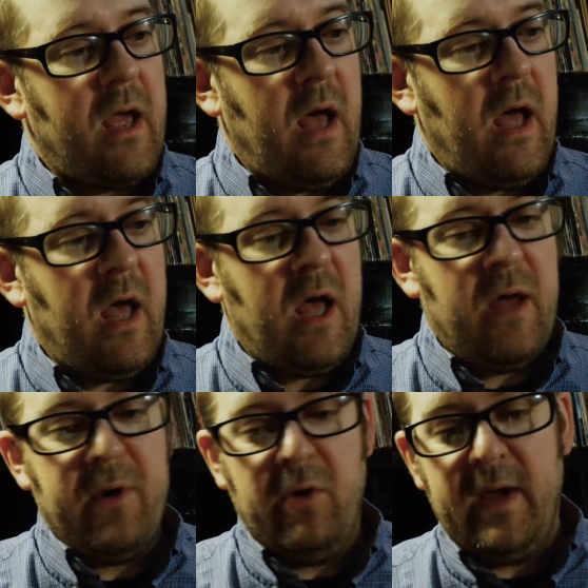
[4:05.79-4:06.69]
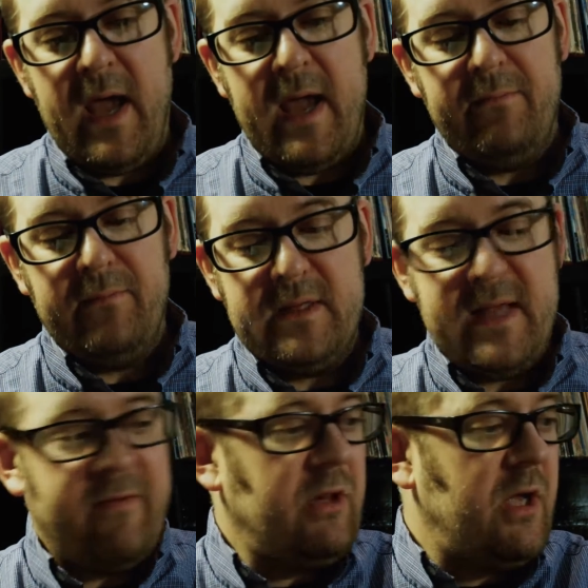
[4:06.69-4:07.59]
Okay, let's
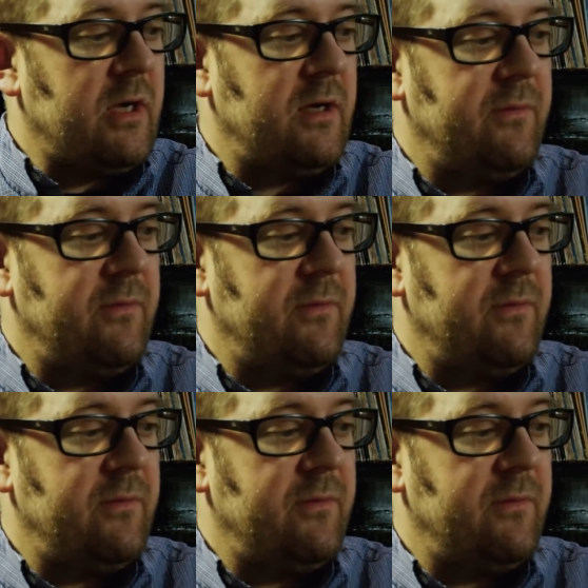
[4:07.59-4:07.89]
have a look.